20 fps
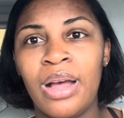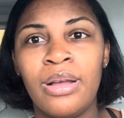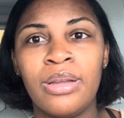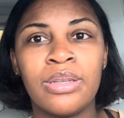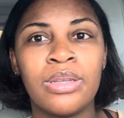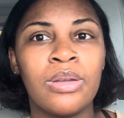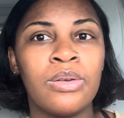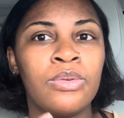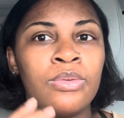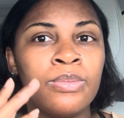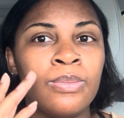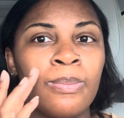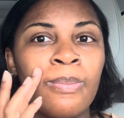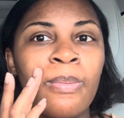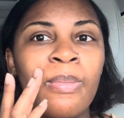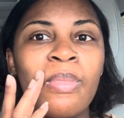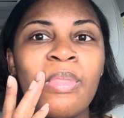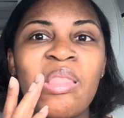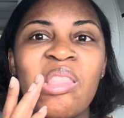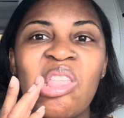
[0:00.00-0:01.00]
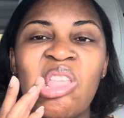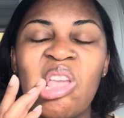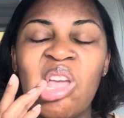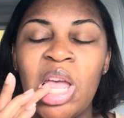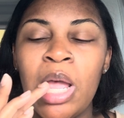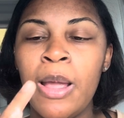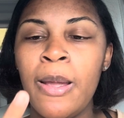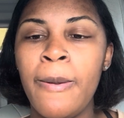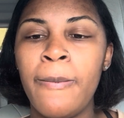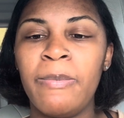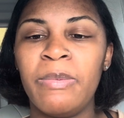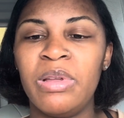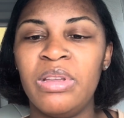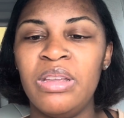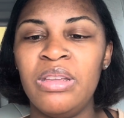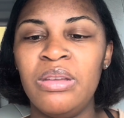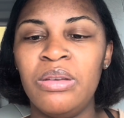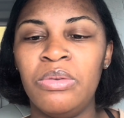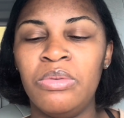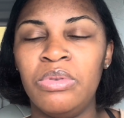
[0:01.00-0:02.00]
assume.
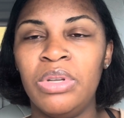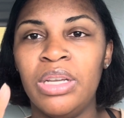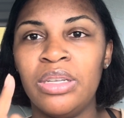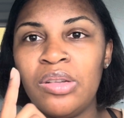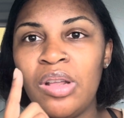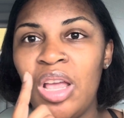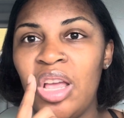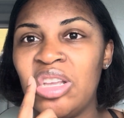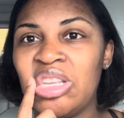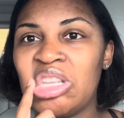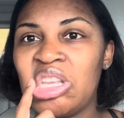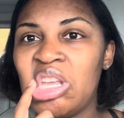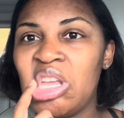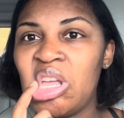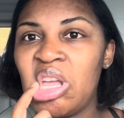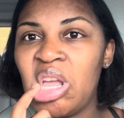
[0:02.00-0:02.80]
Ew, that's nasty.